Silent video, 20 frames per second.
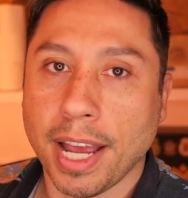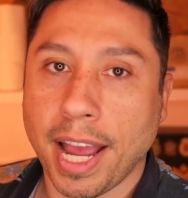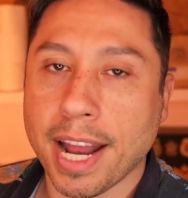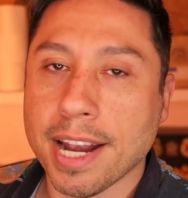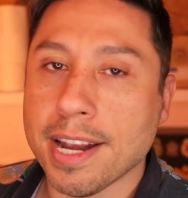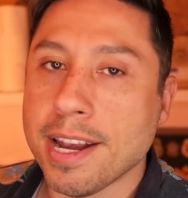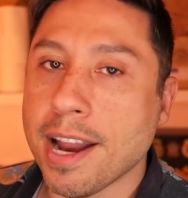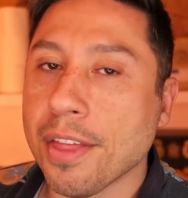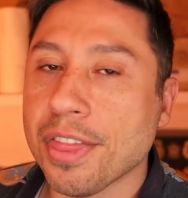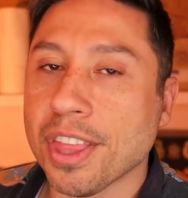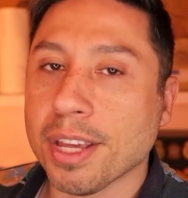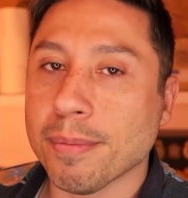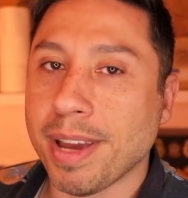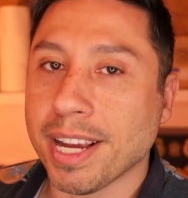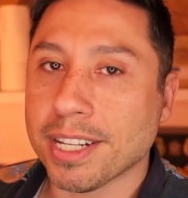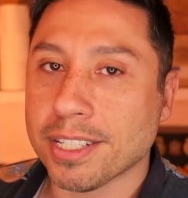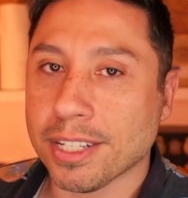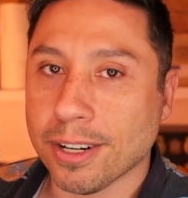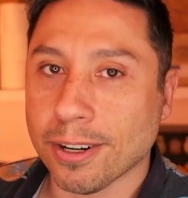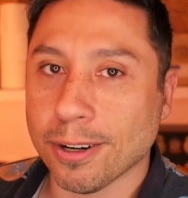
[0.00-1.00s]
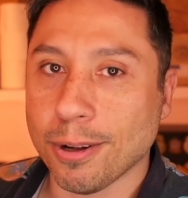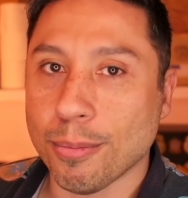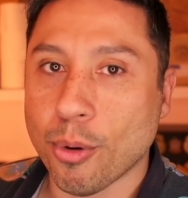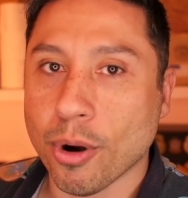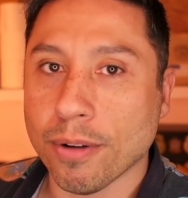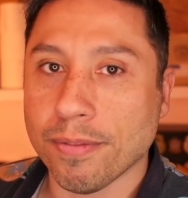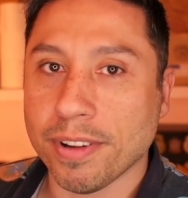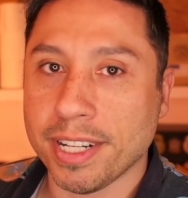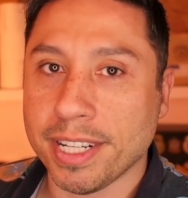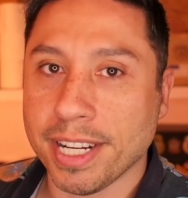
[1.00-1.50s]
And nothing makes a girl
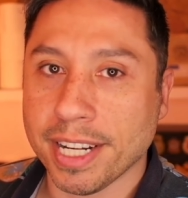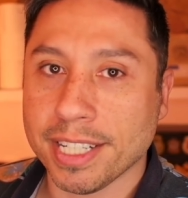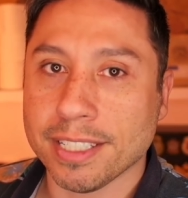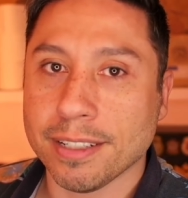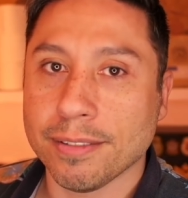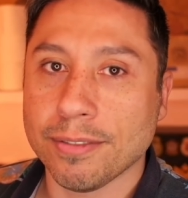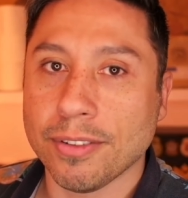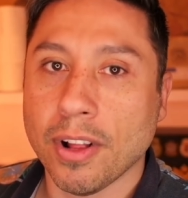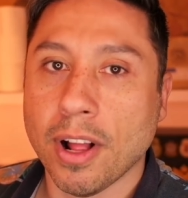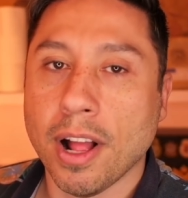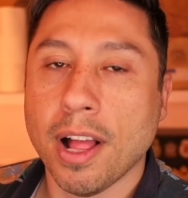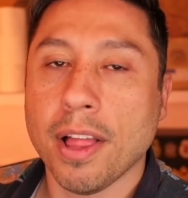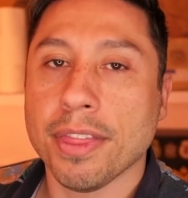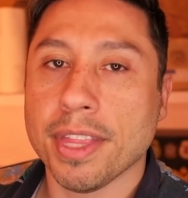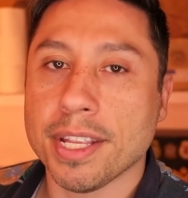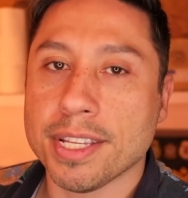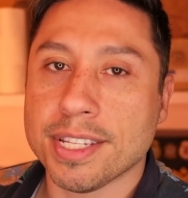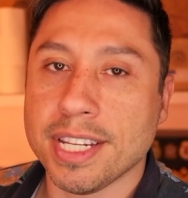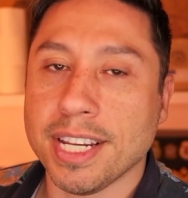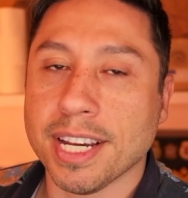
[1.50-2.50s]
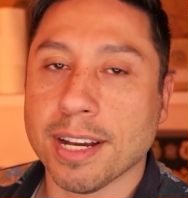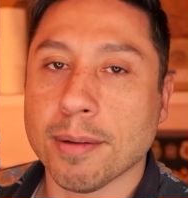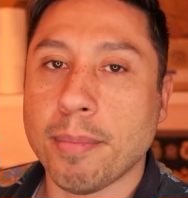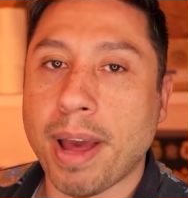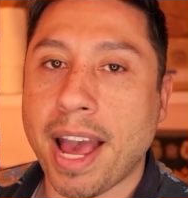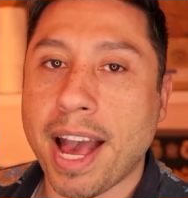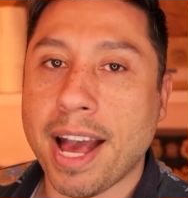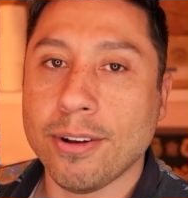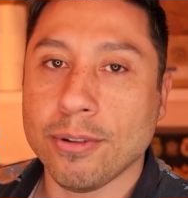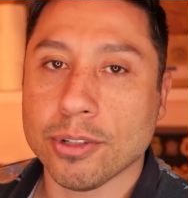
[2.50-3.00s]
more vindictive than seeing a
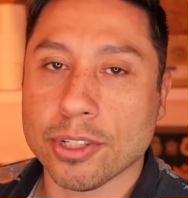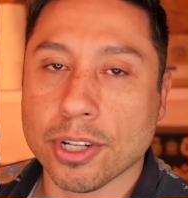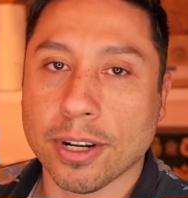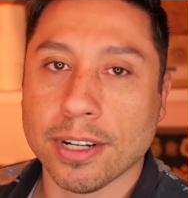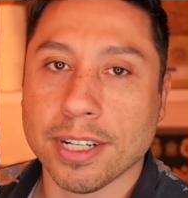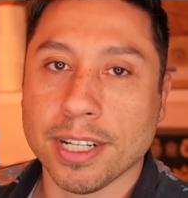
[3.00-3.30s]
man who's turned